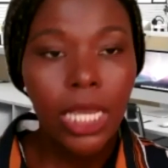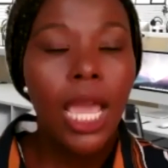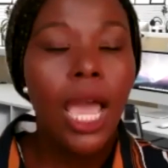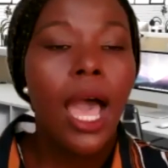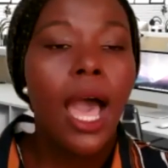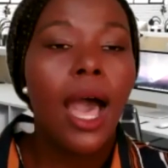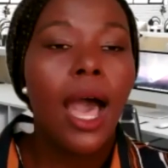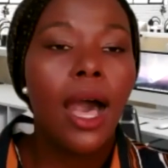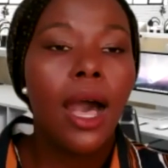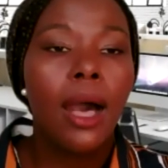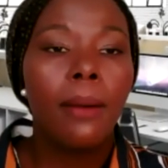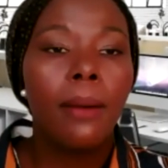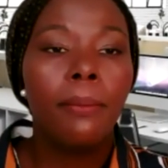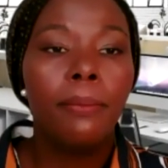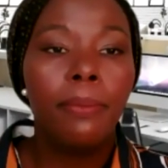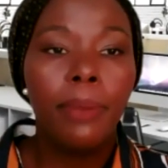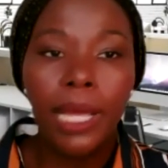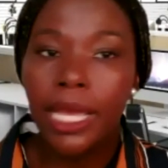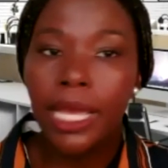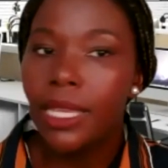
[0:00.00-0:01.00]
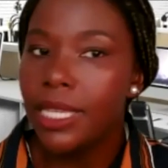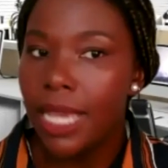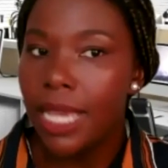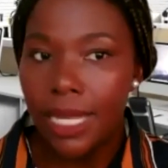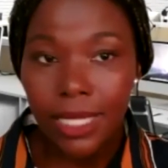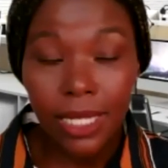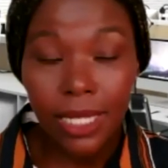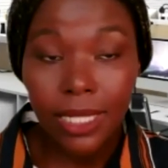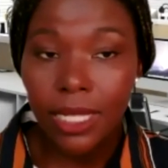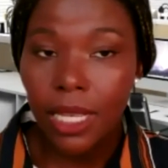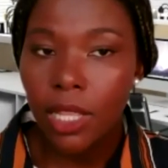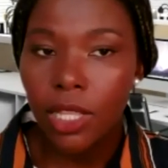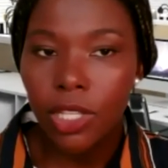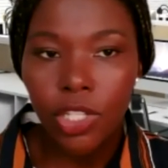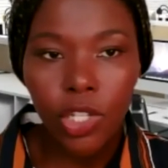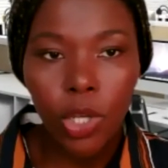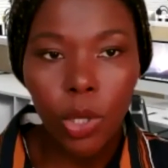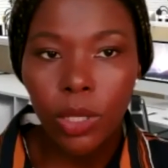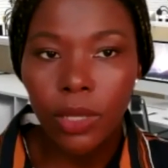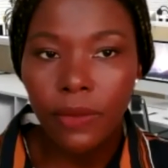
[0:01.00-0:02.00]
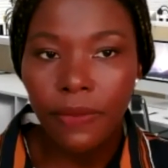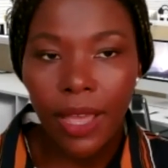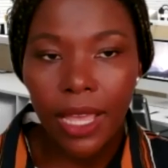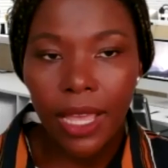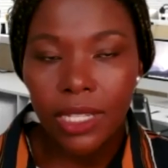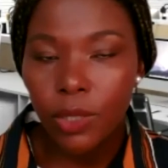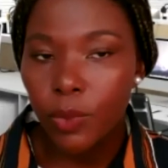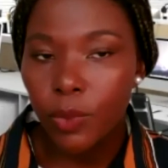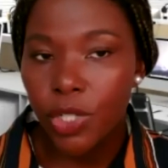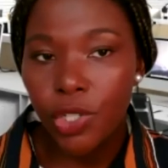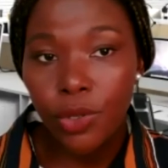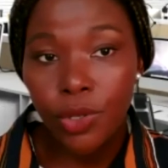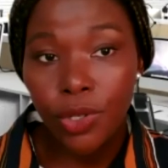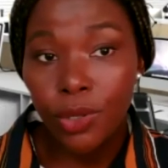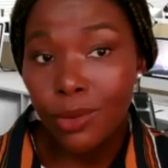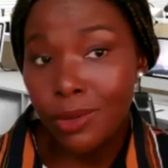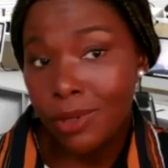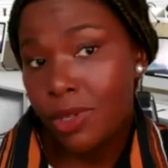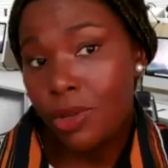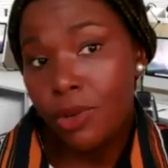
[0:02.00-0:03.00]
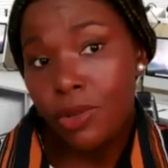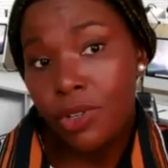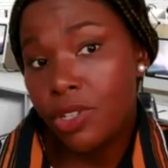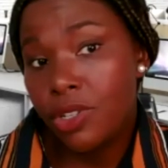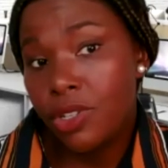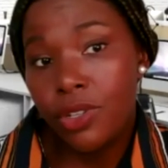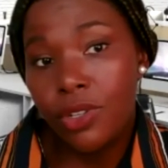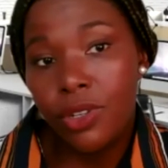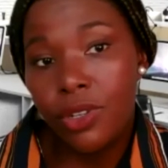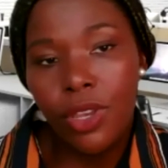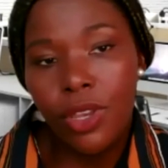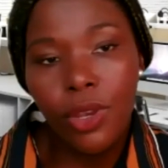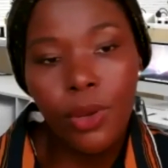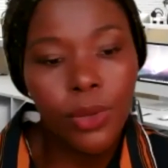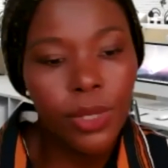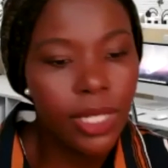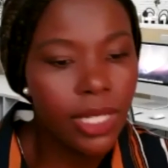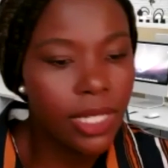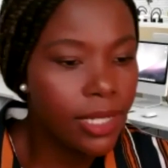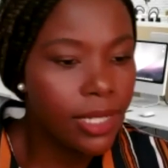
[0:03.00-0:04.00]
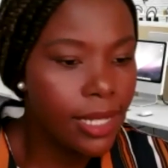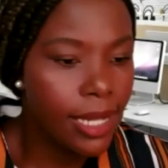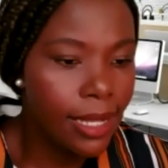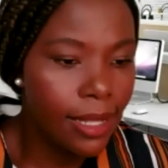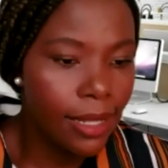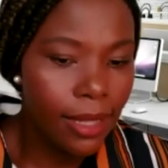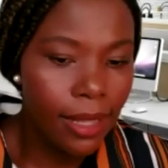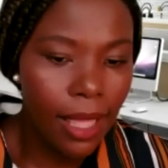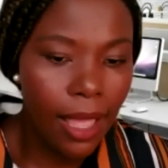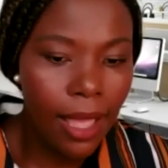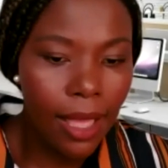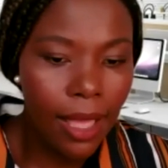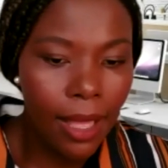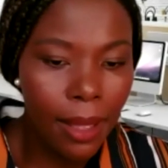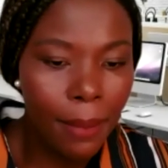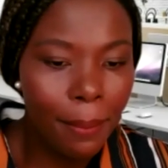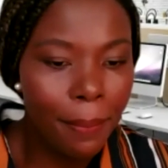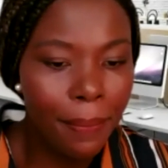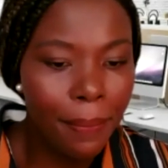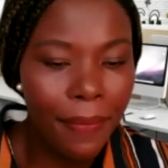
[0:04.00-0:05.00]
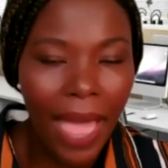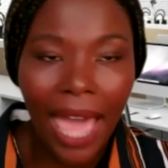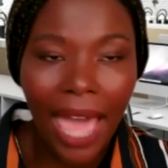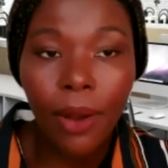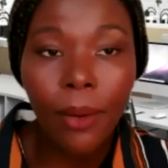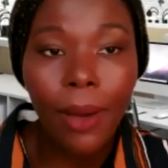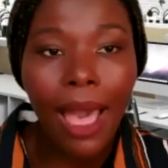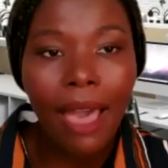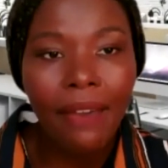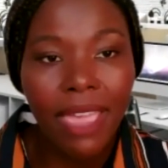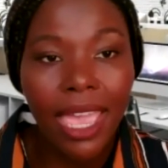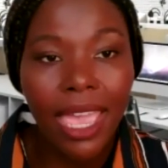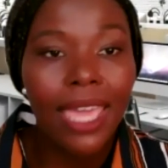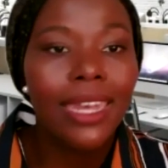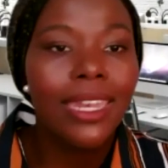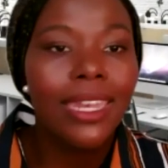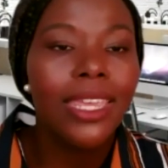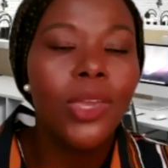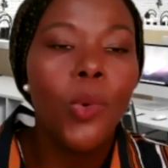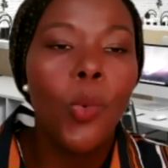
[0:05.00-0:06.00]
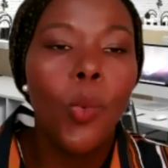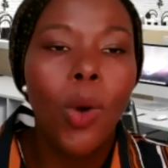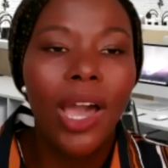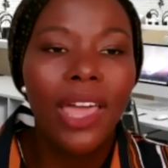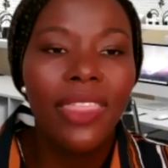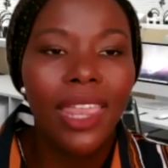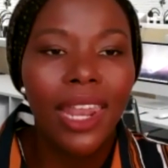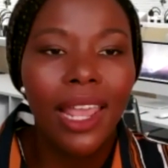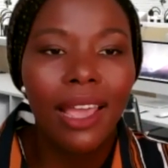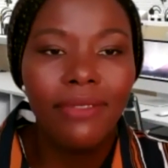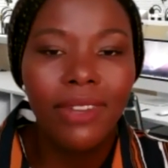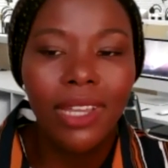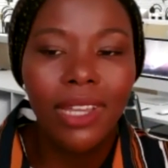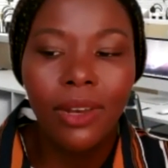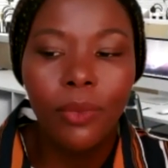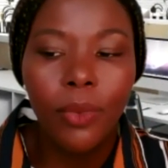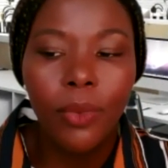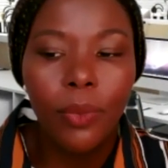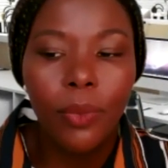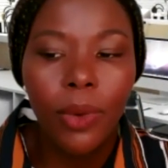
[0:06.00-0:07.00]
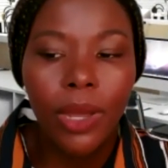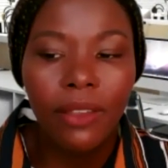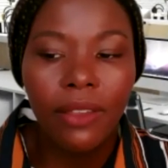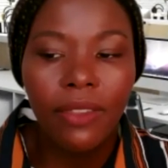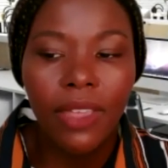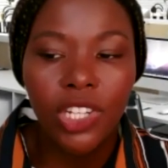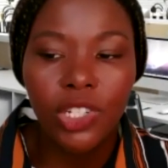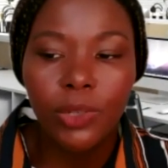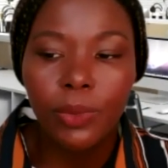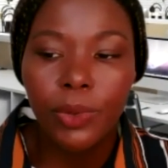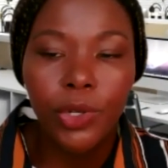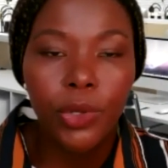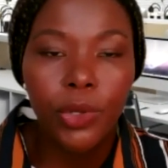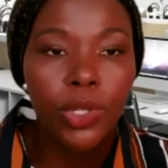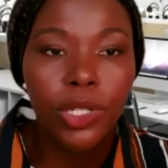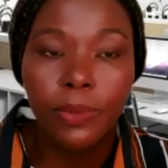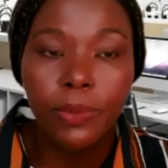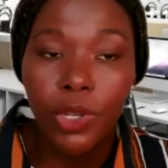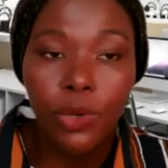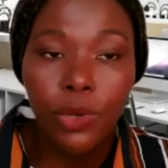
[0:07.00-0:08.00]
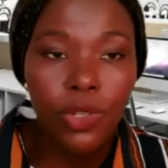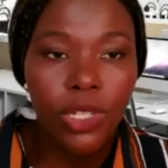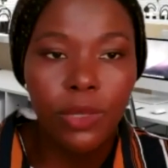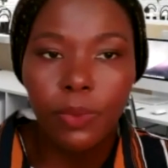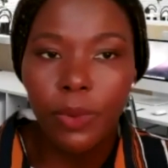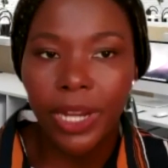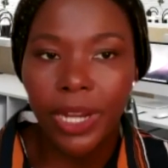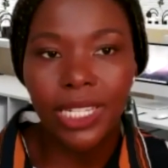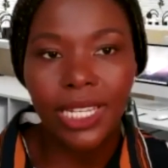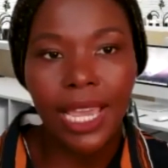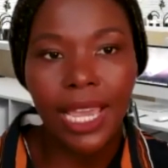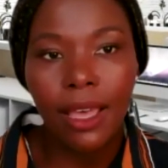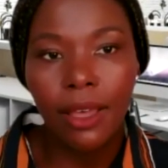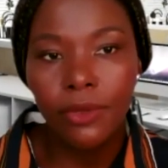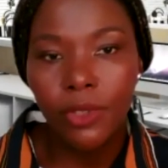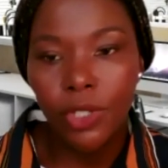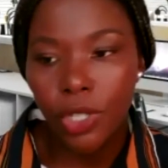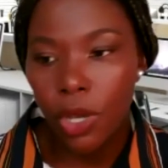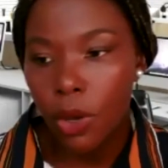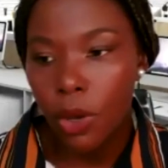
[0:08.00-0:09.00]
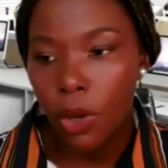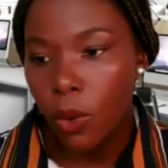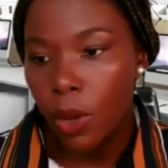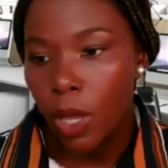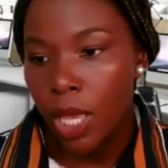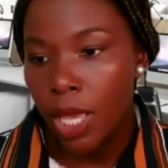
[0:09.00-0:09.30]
But yes, Excel is totally fine. So what you do is you just use Excel. I don't have handy one that I've done with one of the entrepreneurs, but you just break down. So